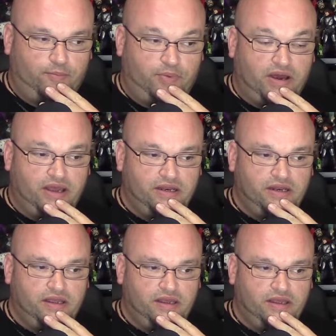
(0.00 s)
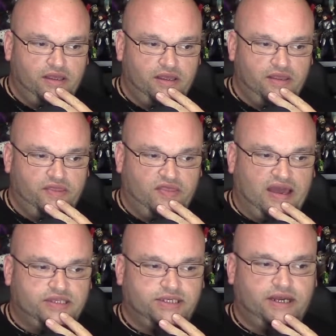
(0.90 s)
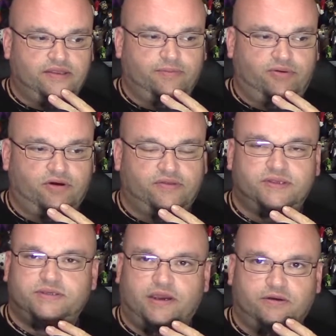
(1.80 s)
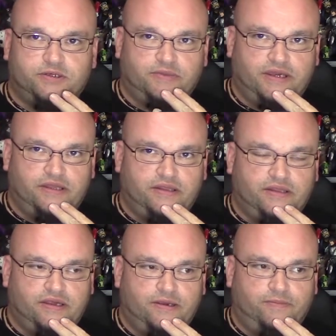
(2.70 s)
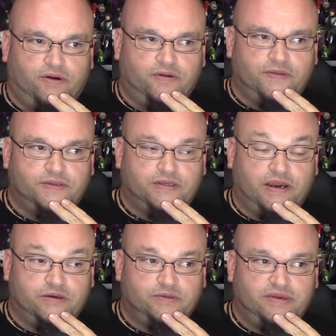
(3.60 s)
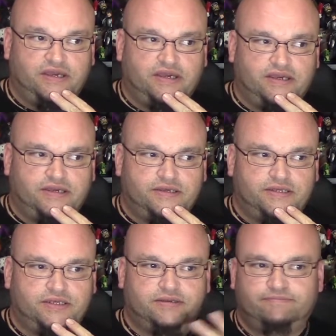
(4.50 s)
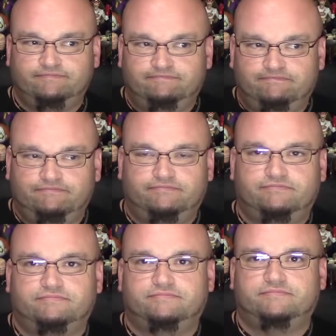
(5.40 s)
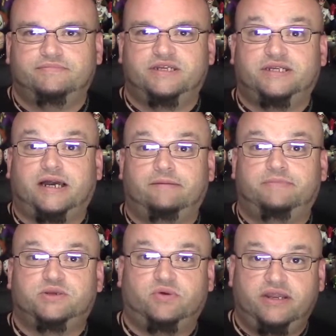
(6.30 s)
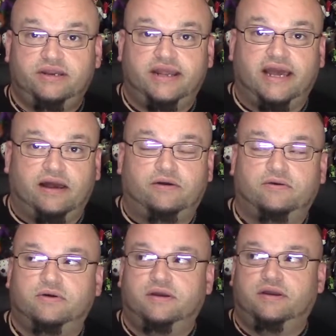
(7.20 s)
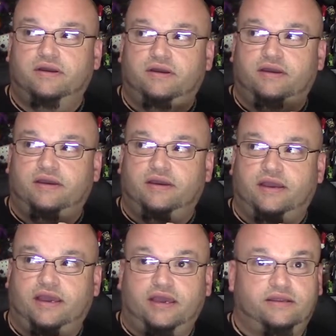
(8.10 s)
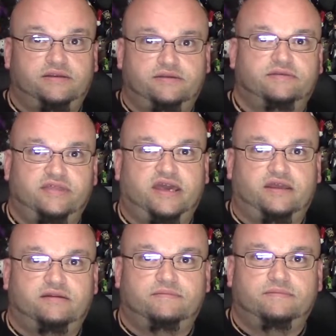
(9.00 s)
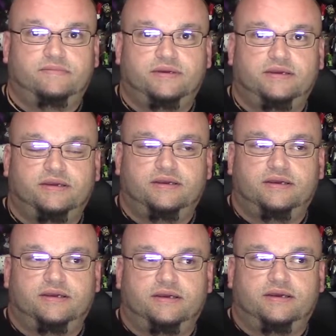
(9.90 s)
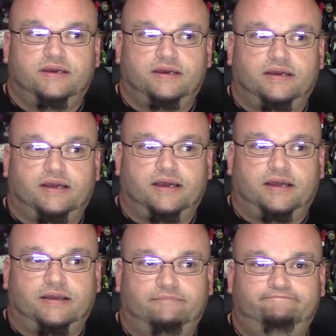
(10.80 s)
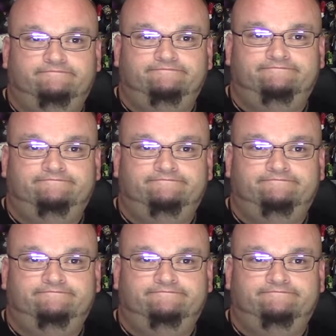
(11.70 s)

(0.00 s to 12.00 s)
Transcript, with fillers: But that's not the part that scares me. The part that scares me is the time between now and then. Um,